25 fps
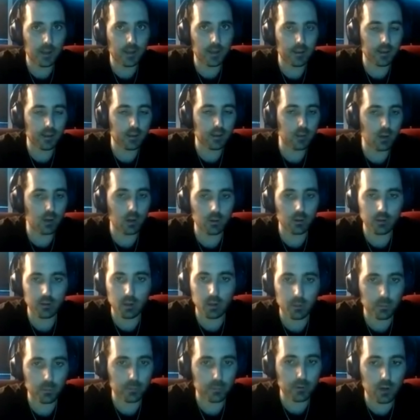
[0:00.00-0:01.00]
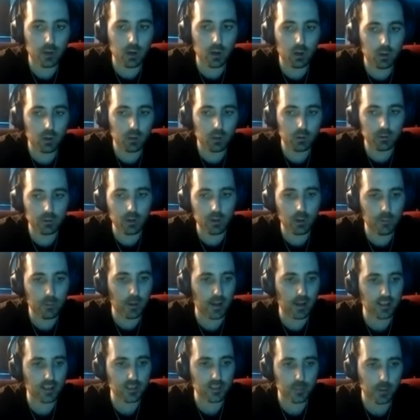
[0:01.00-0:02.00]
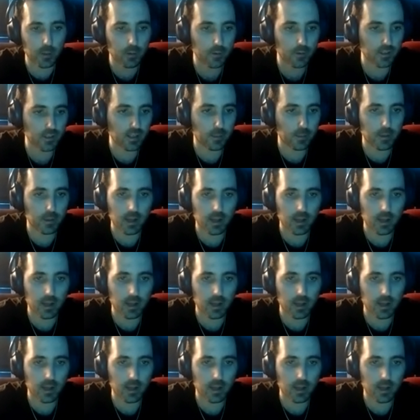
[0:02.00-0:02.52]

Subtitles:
and that no mate is perfect.